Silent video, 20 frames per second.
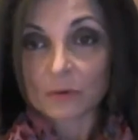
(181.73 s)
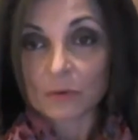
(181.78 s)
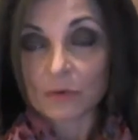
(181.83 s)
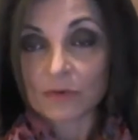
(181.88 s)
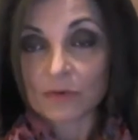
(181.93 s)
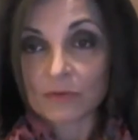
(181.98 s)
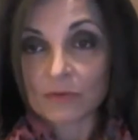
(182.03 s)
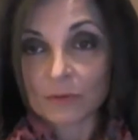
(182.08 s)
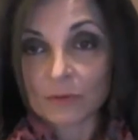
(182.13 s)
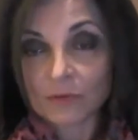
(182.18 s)

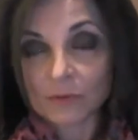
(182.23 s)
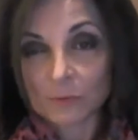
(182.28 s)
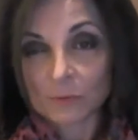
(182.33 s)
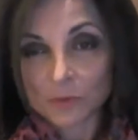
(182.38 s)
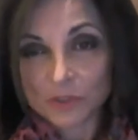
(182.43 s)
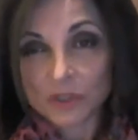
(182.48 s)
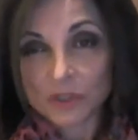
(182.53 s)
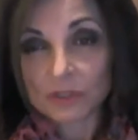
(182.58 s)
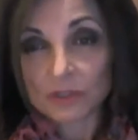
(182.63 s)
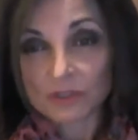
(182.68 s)
horror films, and
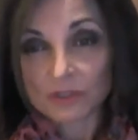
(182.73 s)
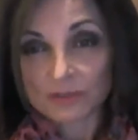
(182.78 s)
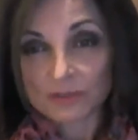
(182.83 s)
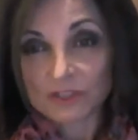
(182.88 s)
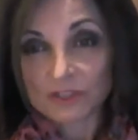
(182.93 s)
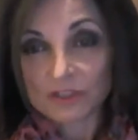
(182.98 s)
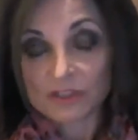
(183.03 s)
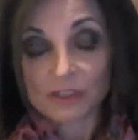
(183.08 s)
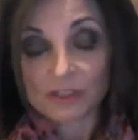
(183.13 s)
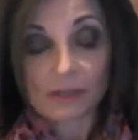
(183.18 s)
particularly
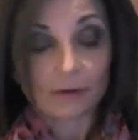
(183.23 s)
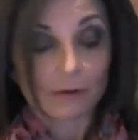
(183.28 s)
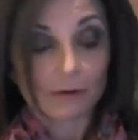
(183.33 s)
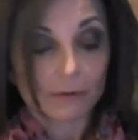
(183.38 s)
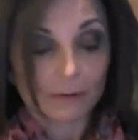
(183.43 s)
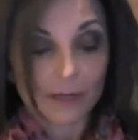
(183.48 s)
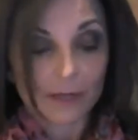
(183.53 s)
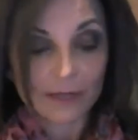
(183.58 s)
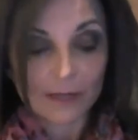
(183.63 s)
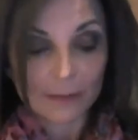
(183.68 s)
this
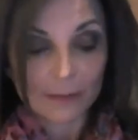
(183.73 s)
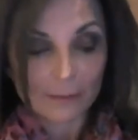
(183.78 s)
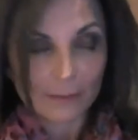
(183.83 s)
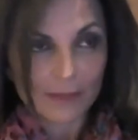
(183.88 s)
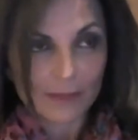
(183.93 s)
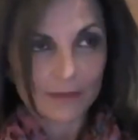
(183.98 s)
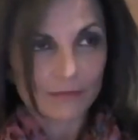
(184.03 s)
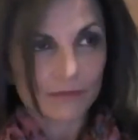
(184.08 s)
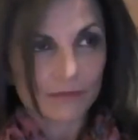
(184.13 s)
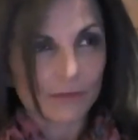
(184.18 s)
year,
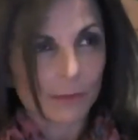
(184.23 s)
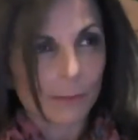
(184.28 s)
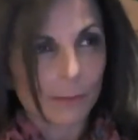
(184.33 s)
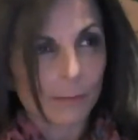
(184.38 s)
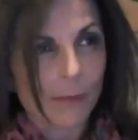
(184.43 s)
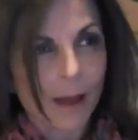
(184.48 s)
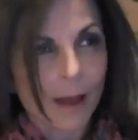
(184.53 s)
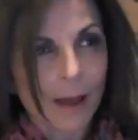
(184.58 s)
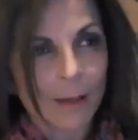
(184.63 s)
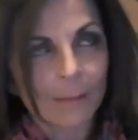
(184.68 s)
the
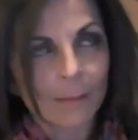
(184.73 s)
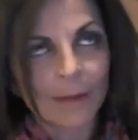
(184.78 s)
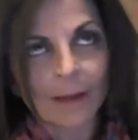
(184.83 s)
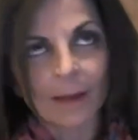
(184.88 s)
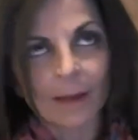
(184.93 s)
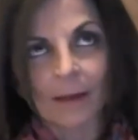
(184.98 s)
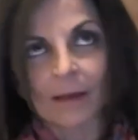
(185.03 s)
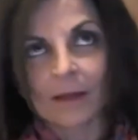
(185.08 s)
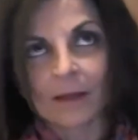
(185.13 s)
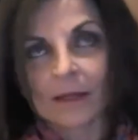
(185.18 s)
film
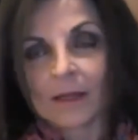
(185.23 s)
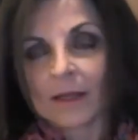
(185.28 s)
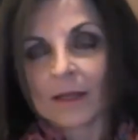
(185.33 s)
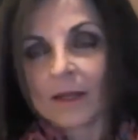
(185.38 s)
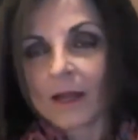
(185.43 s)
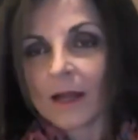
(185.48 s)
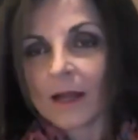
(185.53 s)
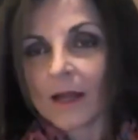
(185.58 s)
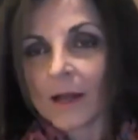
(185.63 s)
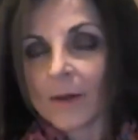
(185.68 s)
Mama,
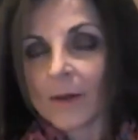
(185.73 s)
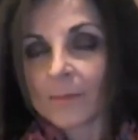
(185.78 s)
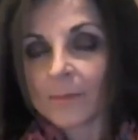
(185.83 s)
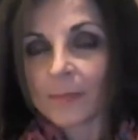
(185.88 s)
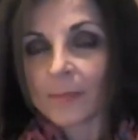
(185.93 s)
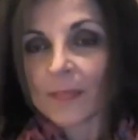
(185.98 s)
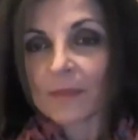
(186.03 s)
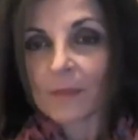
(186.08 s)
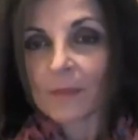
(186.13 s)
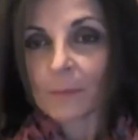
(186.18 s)

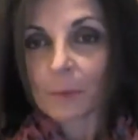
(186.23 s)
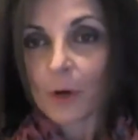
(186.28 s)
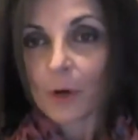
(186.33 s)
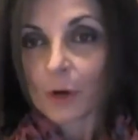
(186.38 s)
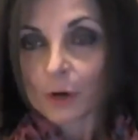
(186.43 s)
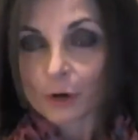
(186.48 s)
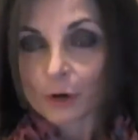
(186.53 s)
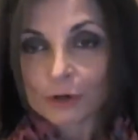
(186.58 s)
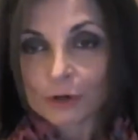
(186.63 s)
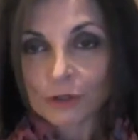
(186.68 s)
The
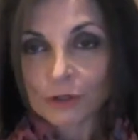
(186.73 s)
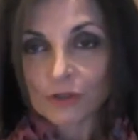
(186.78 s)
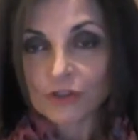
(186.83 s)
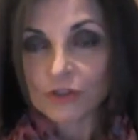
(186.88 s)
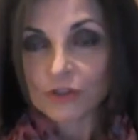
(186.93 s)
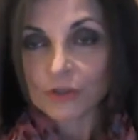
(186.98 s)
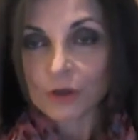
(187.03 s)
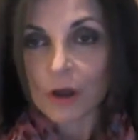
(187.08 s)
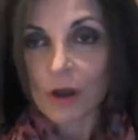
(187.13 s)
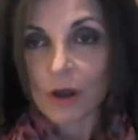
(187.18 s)

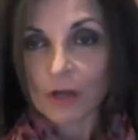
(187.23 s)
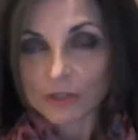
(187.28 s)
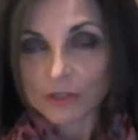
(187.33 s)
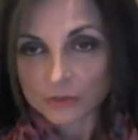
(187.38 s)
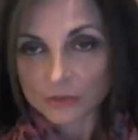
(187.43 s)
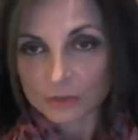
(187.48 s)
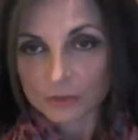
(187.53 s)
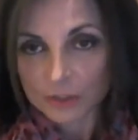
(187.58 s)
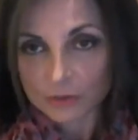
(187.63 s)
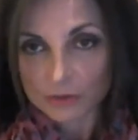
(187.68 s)
Purge, The
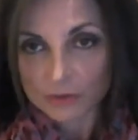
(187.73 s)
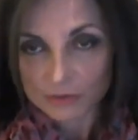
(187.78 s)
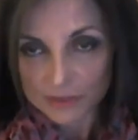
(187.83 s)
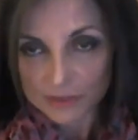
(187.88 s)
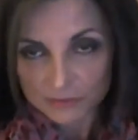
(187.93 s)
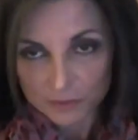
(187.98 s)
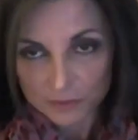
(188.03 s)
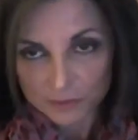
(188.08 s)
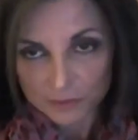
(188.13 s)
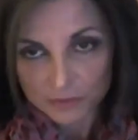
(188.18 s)
Conjuring, all
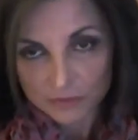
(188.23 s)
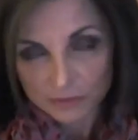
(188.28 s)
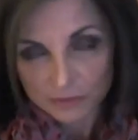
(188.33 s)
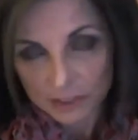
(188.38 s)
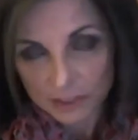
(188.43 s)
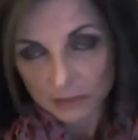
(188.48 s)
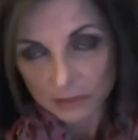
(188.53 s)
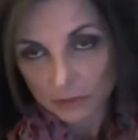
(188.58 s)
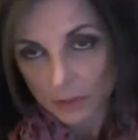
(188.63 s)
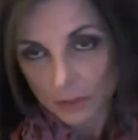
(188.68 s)
these films that have
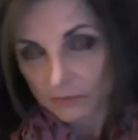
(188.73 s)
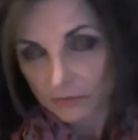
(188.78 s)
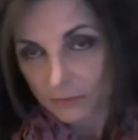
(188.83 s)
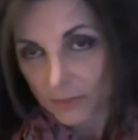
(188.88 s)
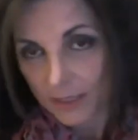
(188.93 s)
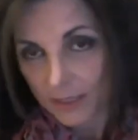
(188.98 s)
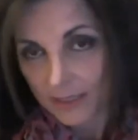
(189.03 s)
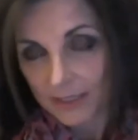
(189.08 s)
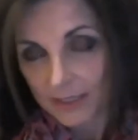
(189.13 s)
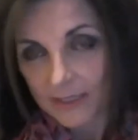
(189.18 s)
made a lot of
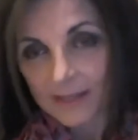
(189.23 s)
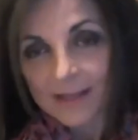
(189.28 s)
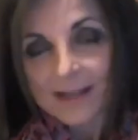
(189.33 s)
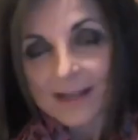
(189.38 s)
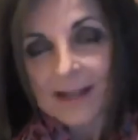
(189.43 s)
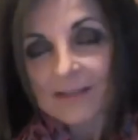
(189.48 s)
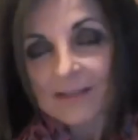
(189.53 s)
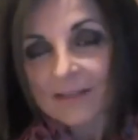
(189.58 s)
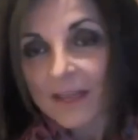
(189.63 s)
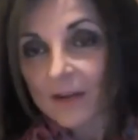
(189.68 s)
money,
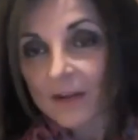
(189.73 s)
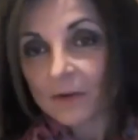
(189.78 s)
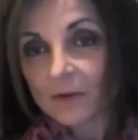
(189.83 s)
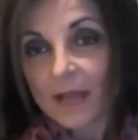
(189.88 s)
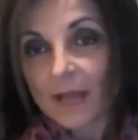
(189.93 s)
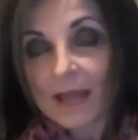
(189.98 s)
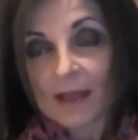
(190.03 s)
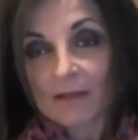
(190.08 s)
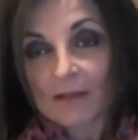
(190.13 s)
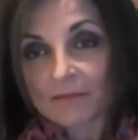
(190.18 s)
they
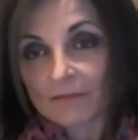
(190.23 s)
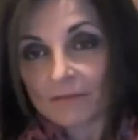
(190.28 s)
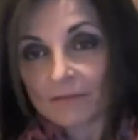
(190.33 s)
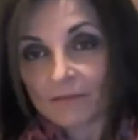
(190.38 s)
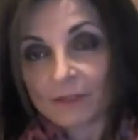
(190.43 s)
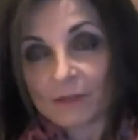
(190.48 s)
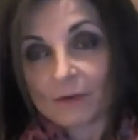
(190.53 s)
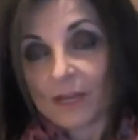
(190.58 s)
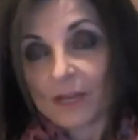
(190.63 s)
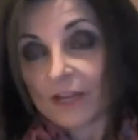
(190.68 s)
don't have,
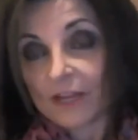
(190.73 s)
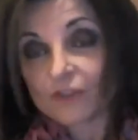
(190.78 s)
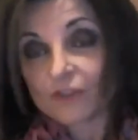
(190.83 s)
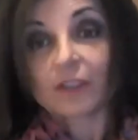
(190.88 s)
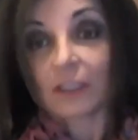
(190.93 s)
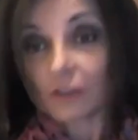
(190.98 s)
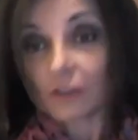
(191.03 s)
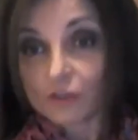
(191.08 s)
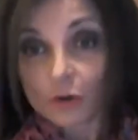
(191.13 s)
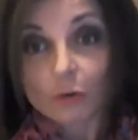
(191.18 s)

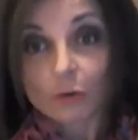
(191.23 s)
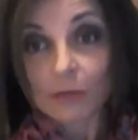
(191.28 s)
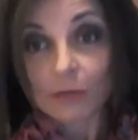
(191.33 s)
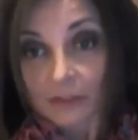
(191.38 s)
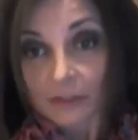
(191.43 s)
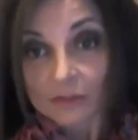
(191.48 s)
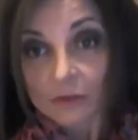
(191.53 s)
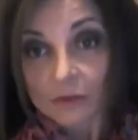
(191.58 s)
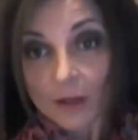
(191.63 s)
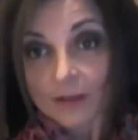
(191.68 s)
Angelina
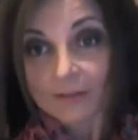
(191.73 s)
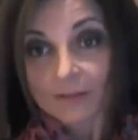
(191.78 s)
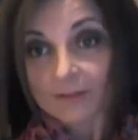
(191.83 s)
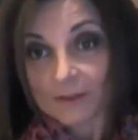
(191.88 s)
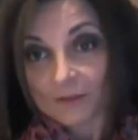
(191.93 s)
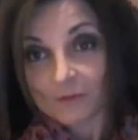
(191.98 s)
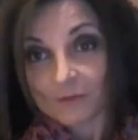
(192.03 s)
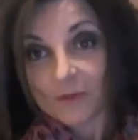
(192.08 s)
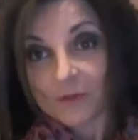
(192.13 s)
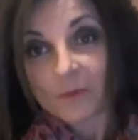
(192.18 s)
Jolie is not in
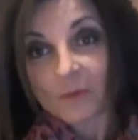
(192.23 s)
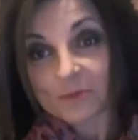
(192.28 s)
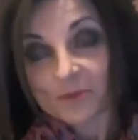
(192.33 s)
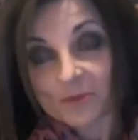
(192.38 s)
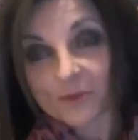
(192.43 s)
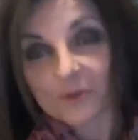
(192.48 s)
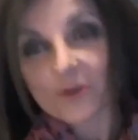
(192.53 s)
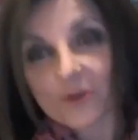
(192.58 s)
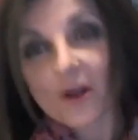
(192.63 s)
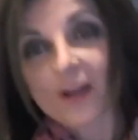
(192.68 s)
these films.
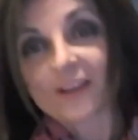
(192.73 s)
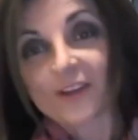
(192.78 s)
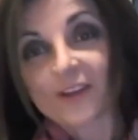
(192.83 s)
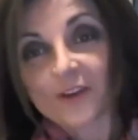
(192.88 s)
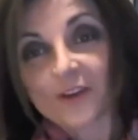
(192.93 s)
There are not,